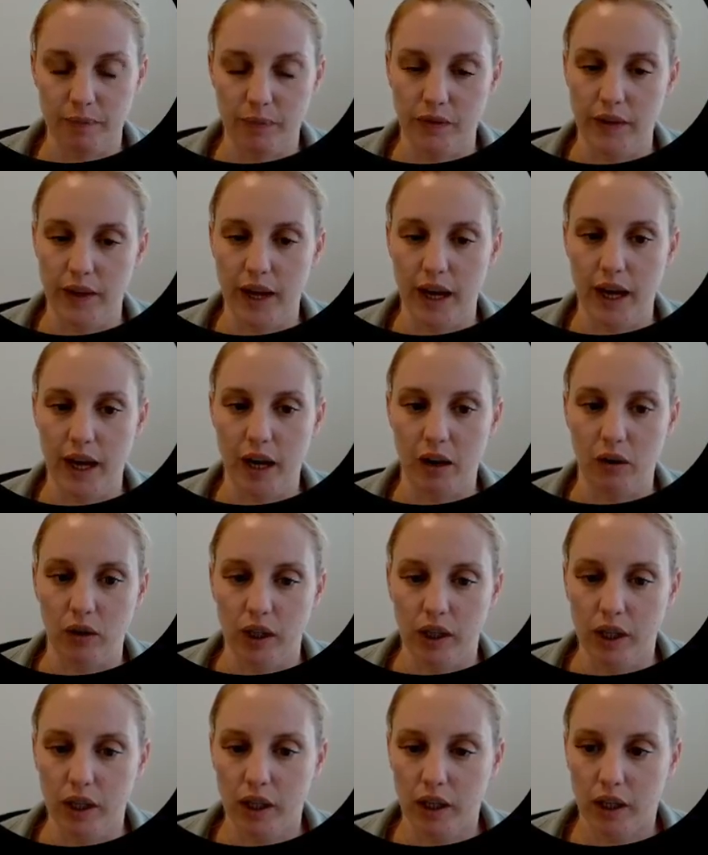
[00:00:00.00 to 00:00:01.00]
Now,
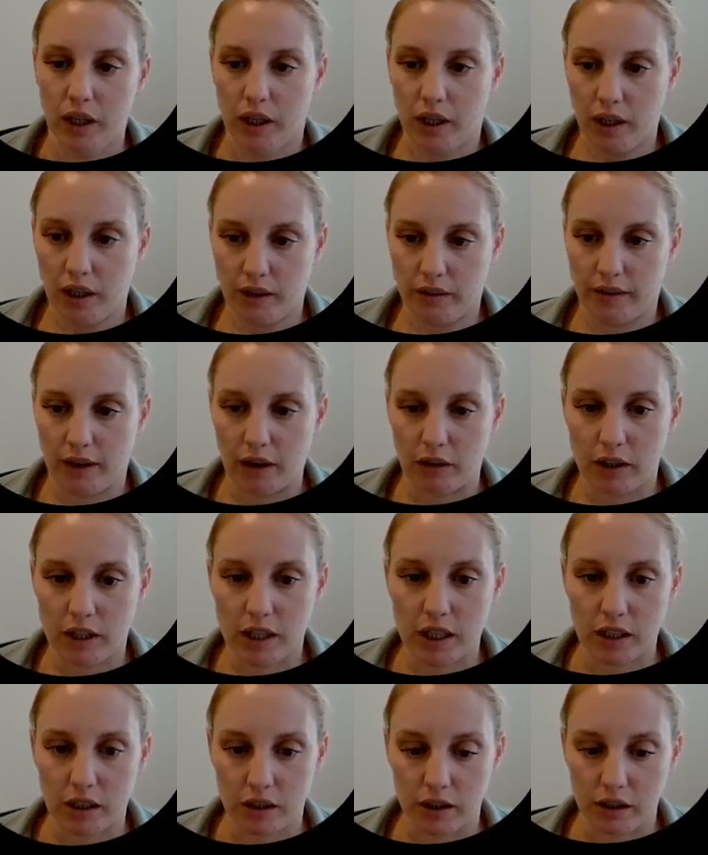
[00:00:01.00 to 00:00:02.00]
down
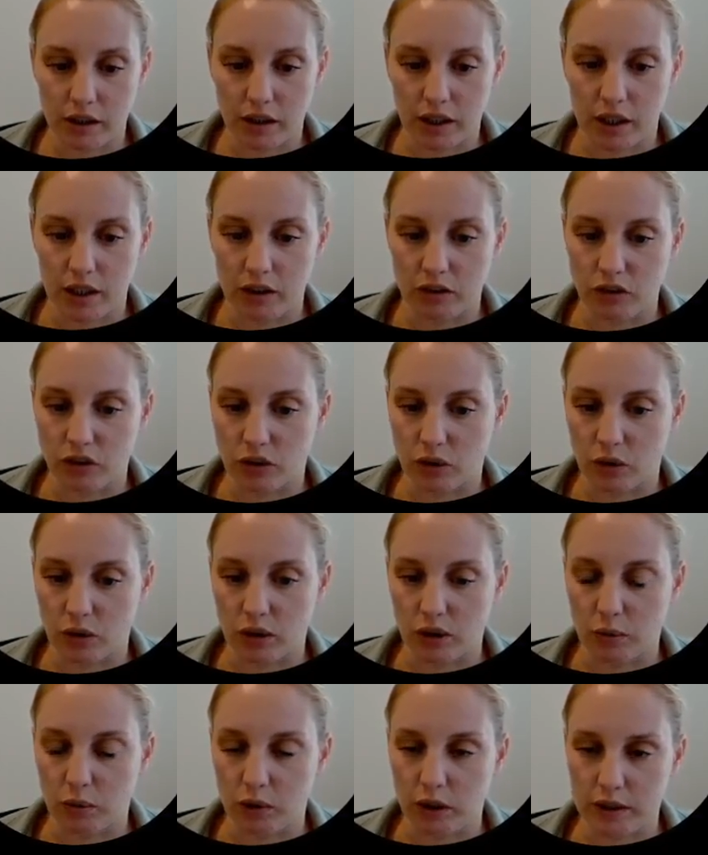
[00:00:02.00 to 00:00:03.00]
here in
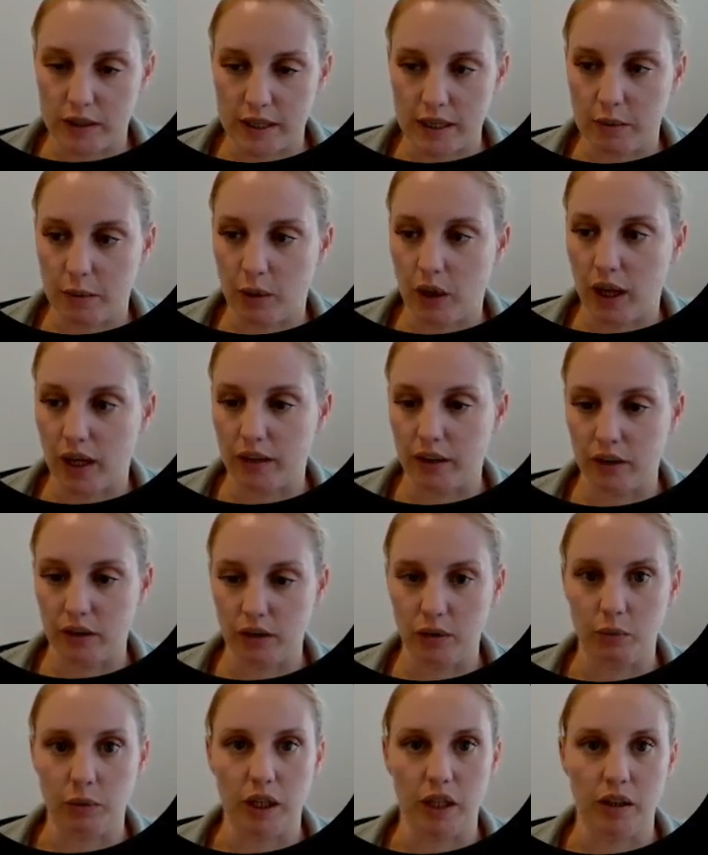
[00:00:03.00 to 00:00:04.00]
your Worktable
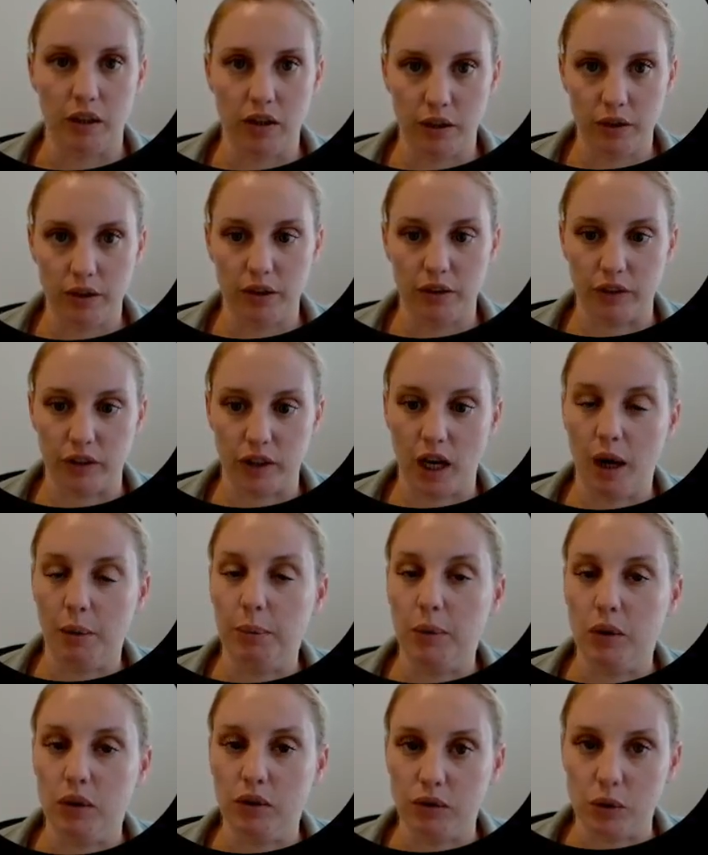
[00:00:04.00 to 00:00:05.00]
editor window, there's a
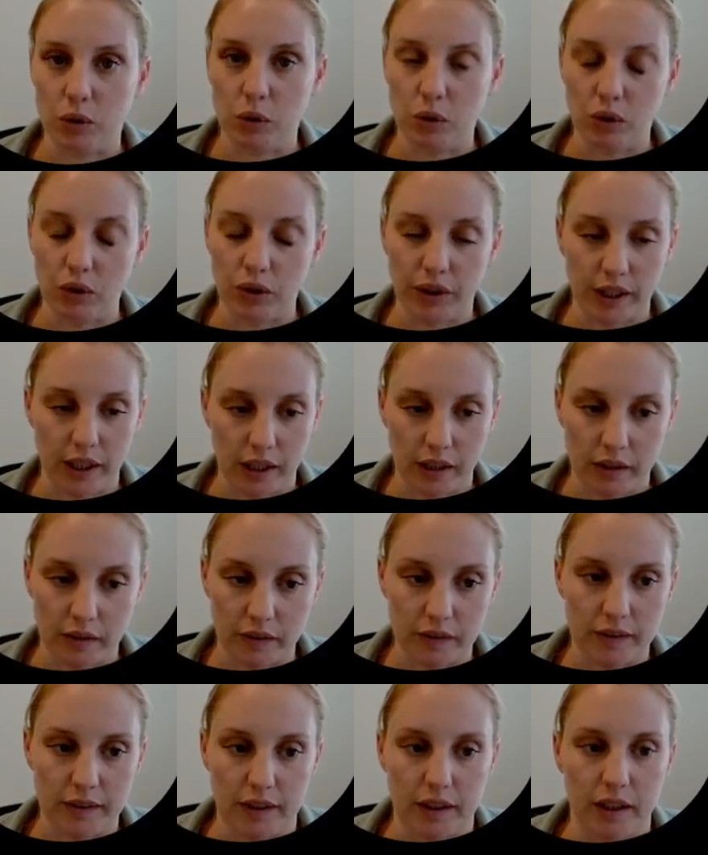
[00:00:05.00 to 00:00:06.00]
couple of cool
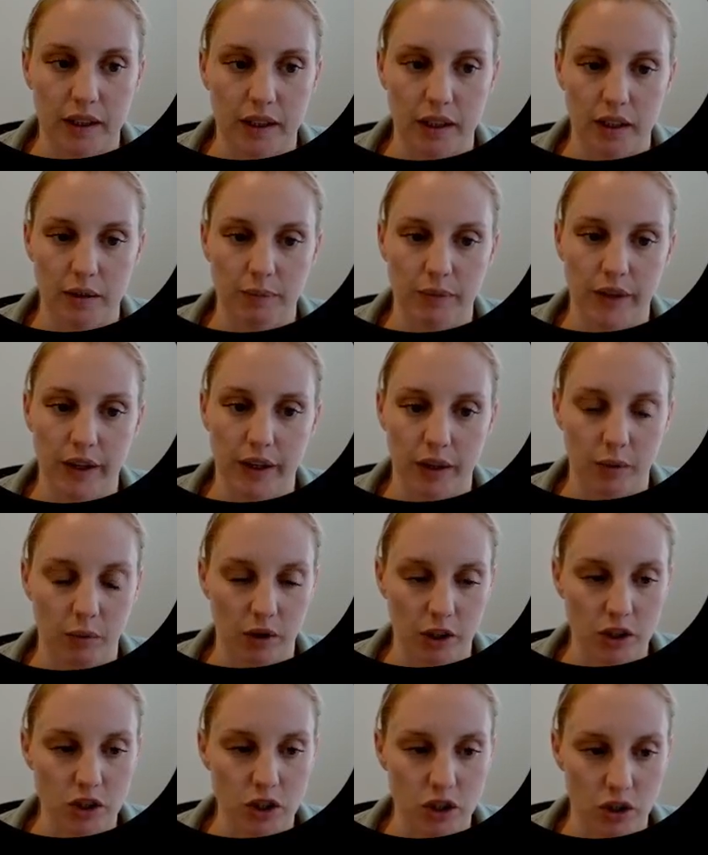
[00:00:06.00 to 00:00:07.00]
things that I
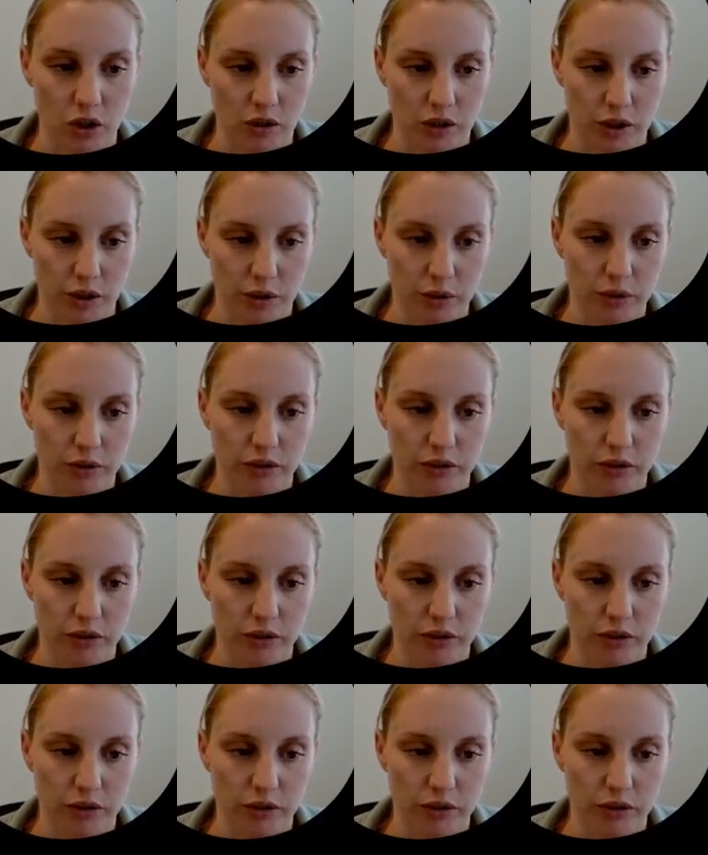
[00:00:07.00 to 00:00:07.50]
want to show you.